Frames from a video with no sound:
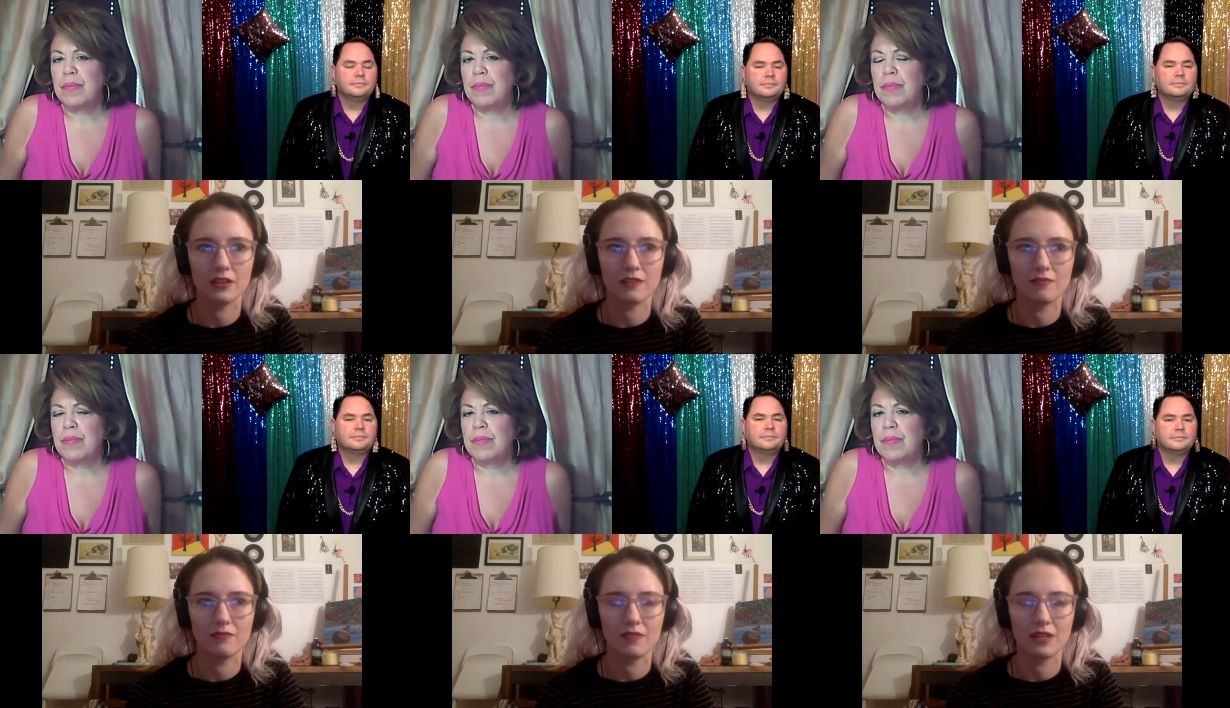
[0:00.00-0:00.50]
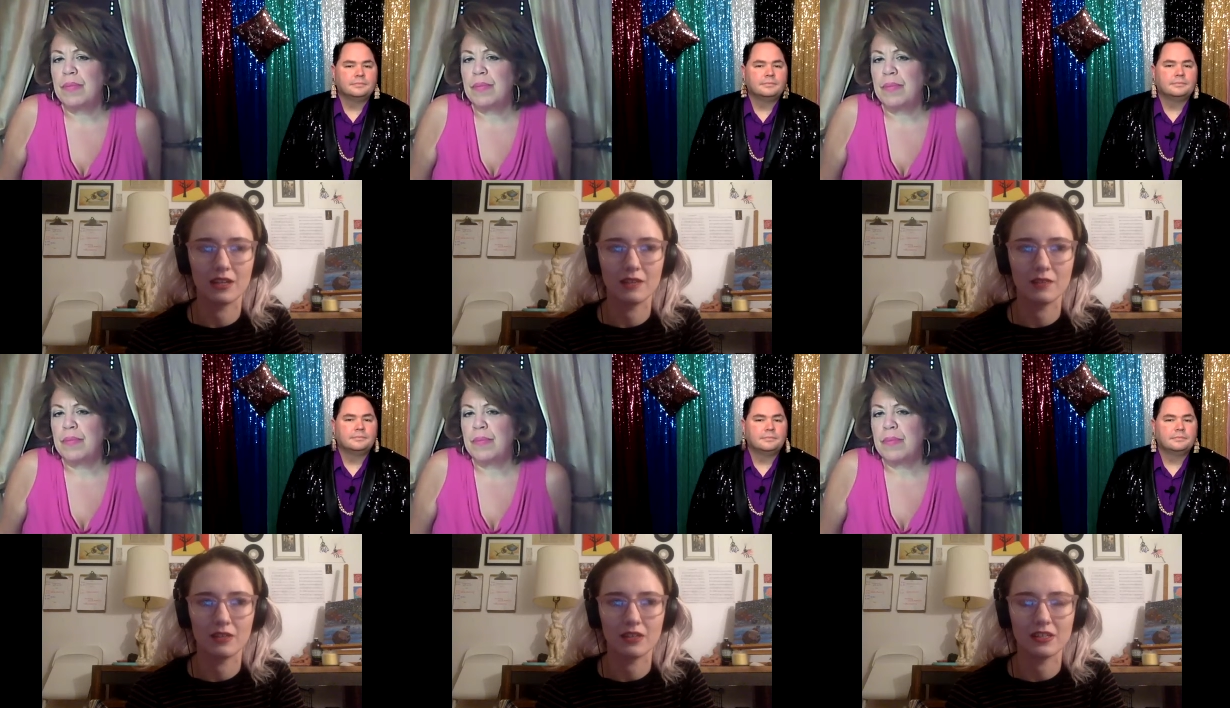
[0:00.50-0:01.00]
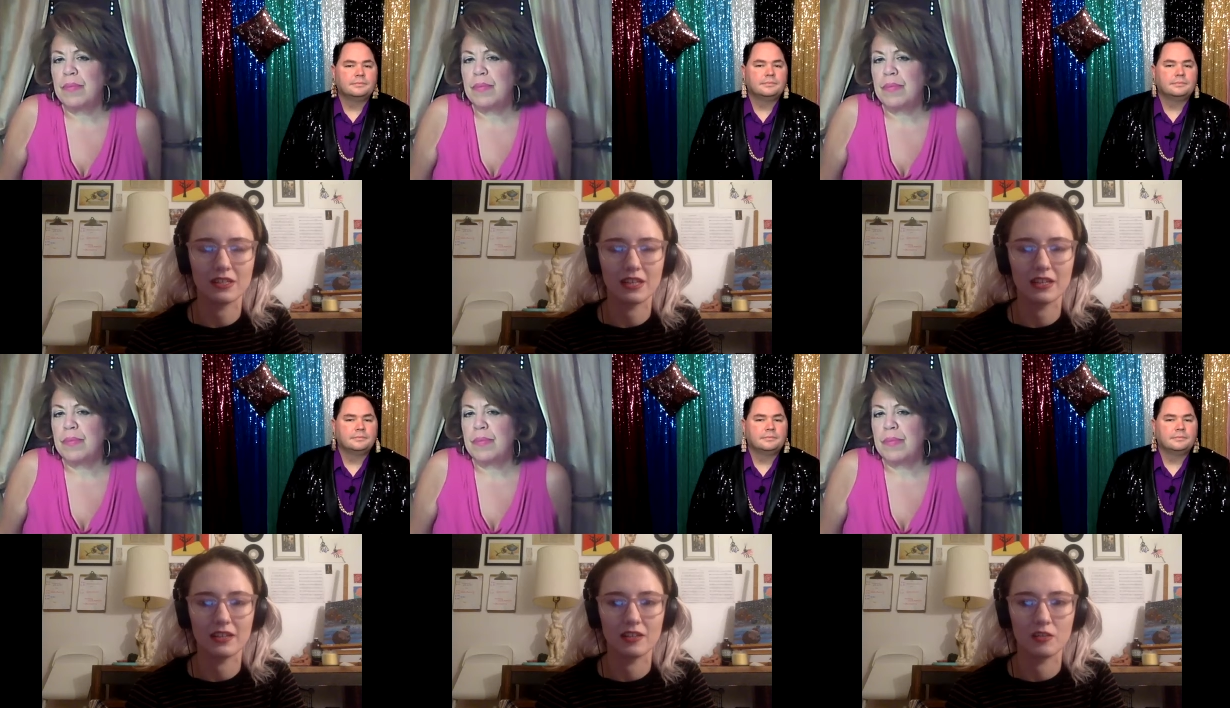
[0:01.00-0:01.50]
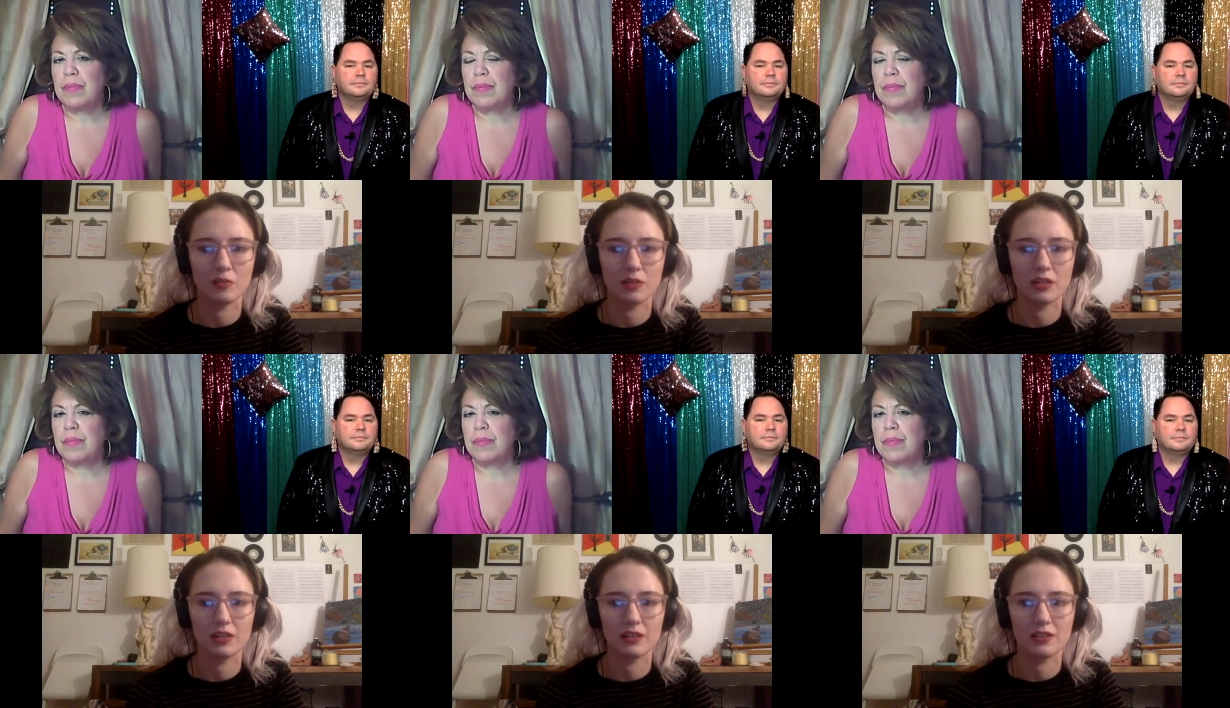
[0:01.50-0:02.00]
Speaker 1: I I am very saddened
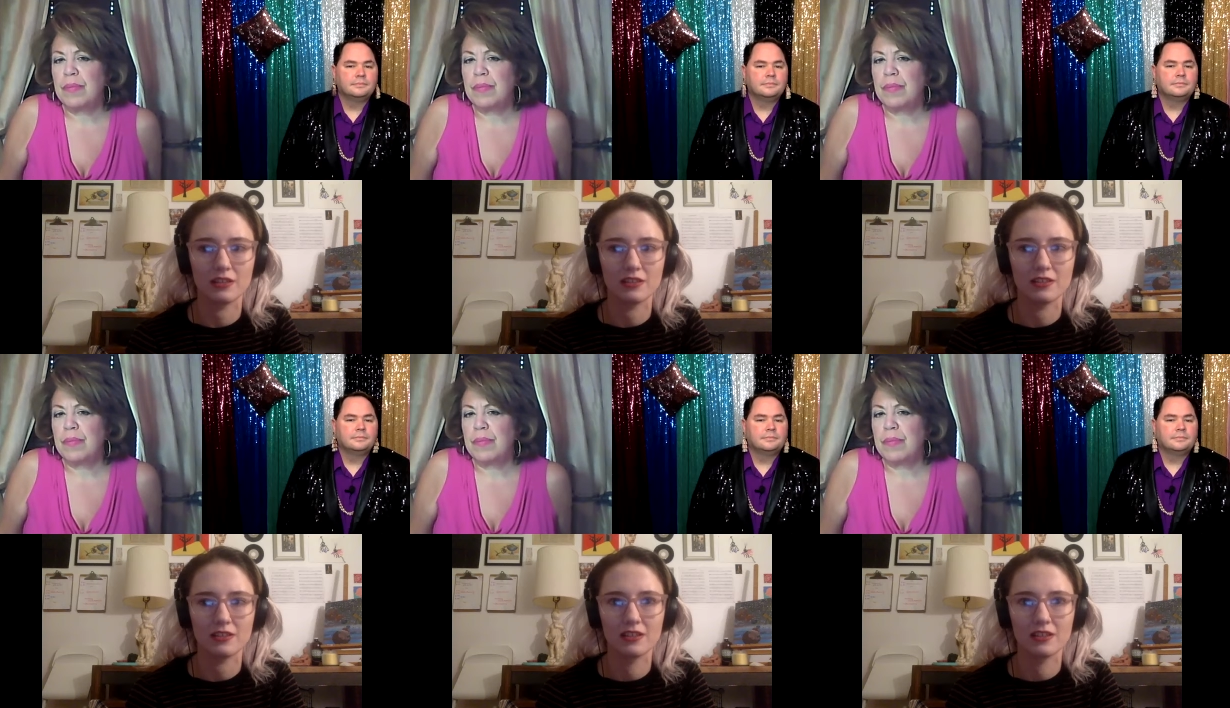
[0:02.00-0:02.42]
by this